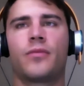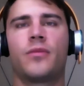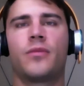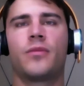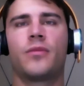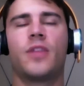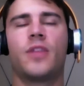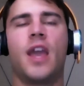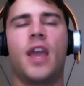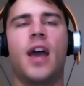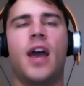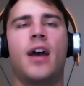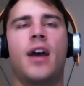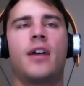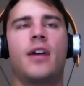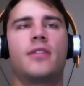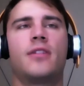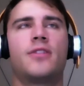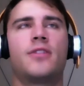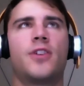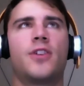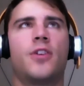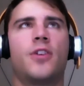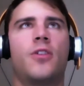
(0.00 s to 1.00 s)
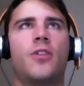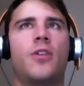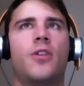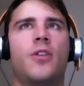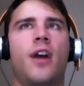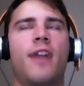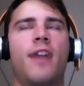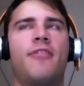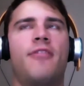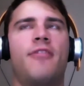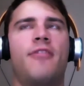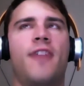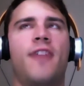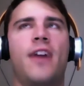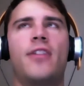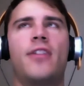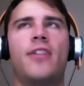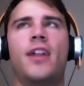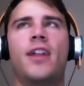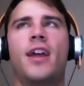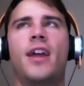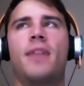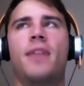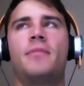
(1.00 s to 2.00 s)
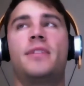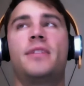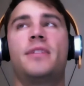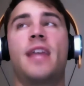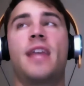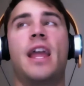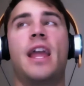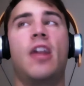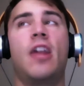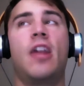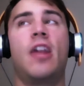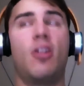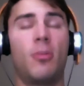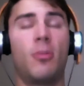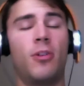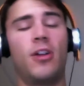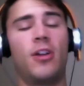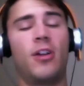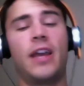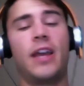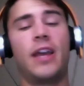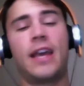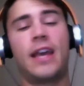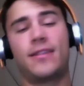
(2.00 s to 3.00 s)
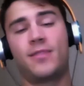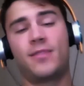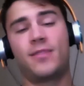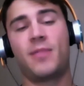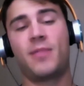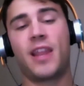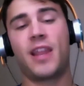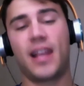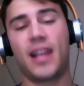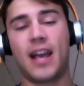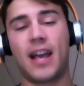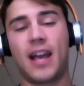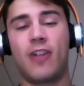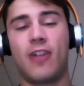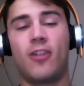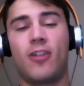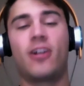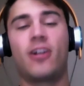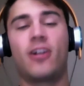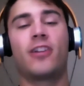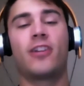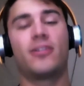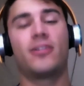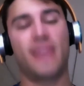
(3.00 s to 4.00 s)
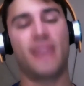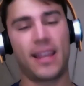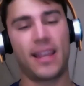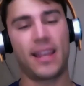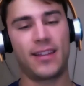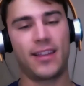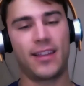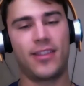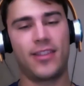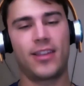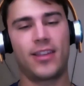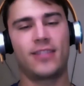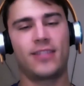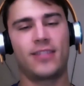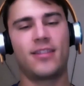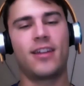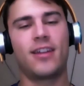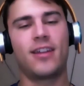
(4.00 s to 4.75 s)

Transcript: Yeah, so I found that I am terrible at estimating how long it'll take to get things done.